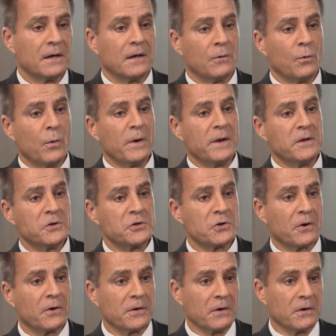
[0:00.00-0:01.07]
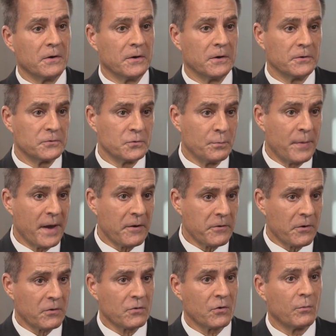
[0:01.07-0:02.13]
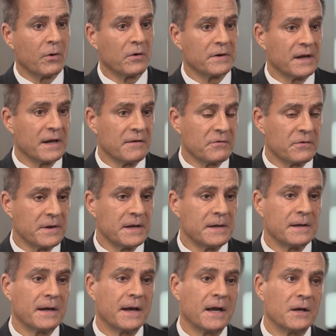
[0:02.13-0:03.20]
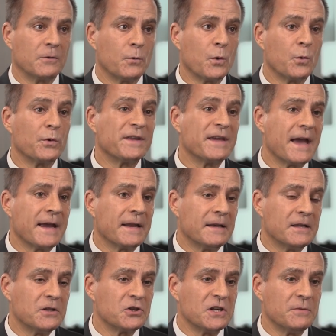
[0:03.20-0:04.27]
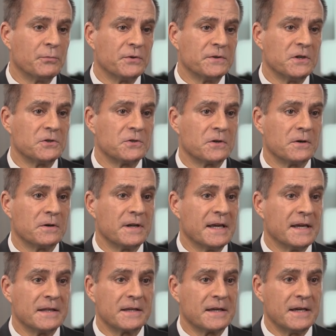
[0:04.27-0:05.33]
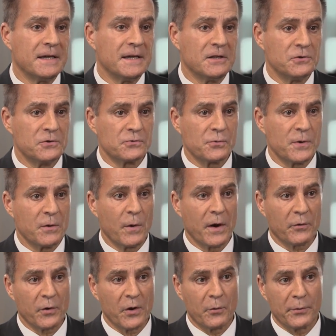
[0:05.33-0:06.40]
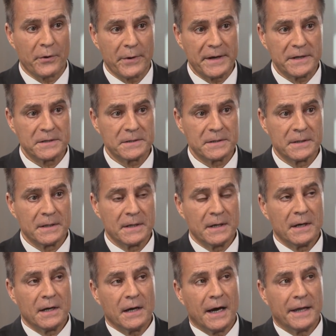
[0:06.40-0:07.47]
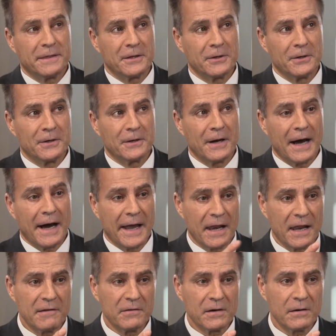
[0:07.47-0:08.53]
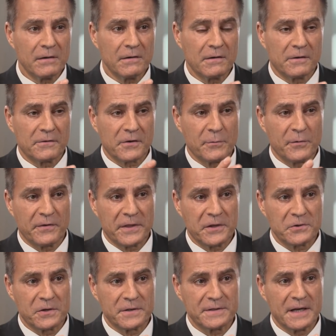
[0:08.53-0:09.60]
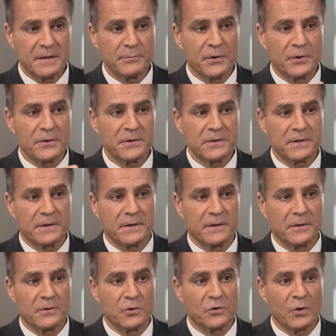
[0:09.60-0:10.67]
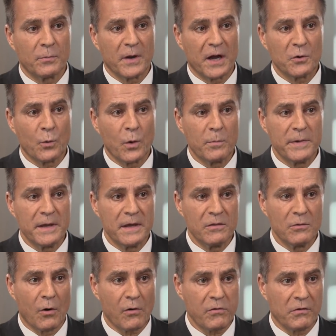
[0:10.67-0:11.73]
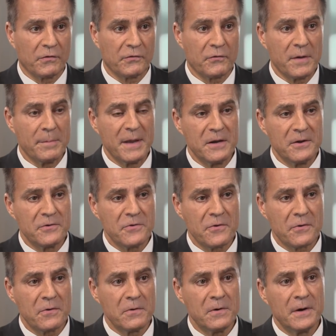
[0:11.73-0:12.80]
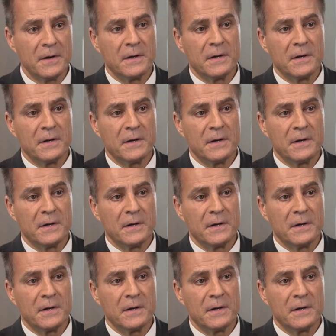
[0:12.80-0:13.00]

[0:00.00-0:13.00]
We will enjoy superior global delivery, and we would gain leadership position in key industry where we operate. At high level, from a financial standpoint, the top line will be north of 3 billion euro,